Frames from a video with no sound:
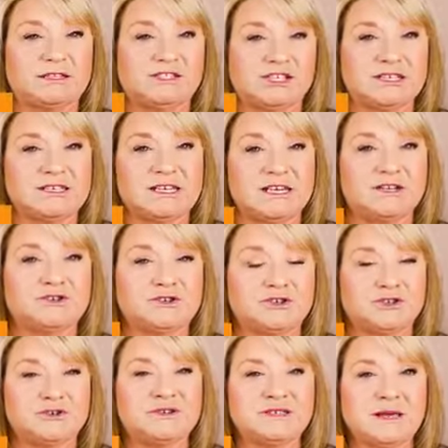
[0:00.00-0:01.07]
just
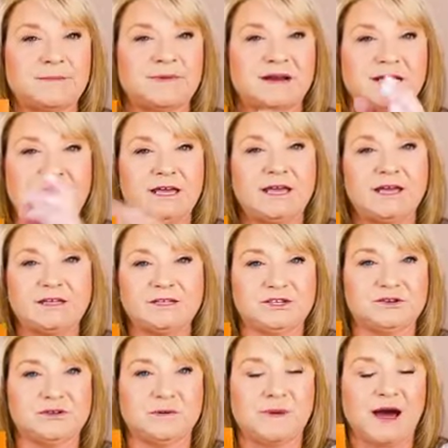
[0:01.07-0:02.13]
introduce somebody
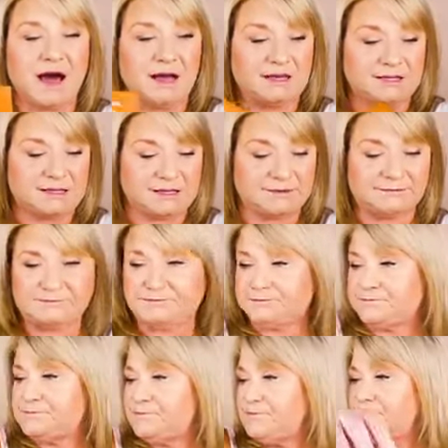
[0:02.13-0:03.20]
to the box.
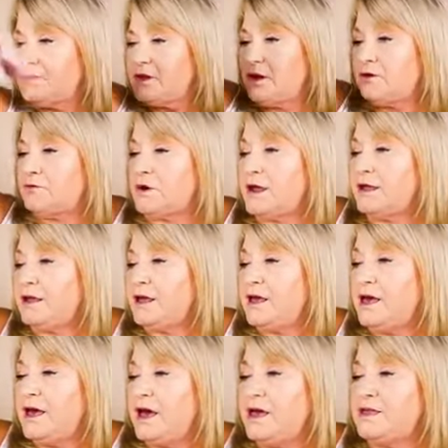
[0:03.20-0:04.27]
All right,
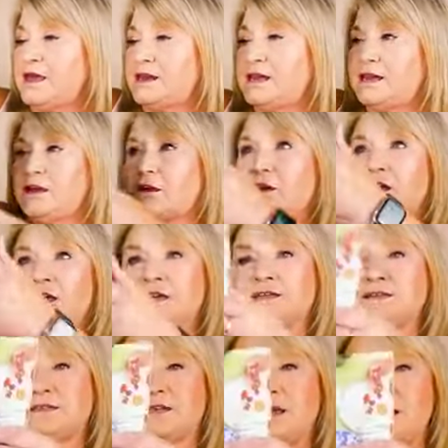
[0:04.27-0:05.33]
and then here is